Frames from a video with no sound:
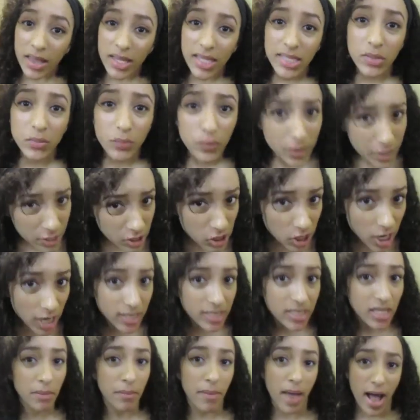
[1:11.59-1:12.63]
This
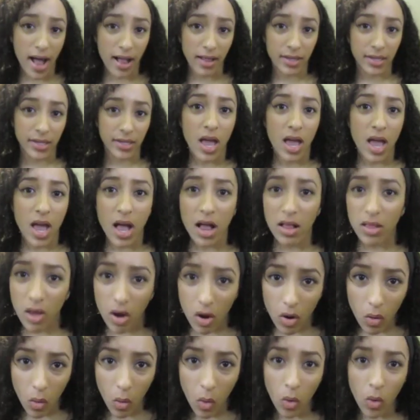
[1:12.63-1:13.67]
reject Tim Allen,
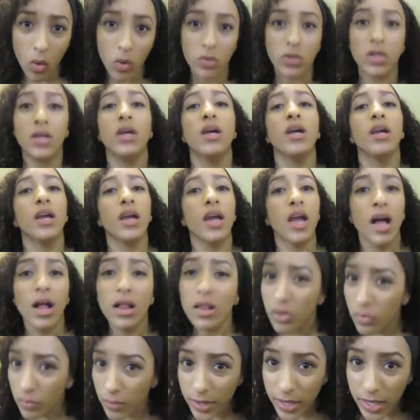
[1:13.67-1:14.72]
hella old,
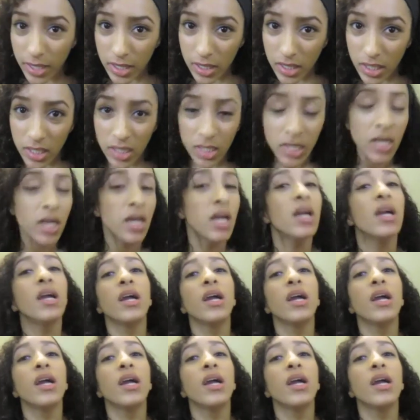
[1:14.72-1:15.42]
hella wrinkly,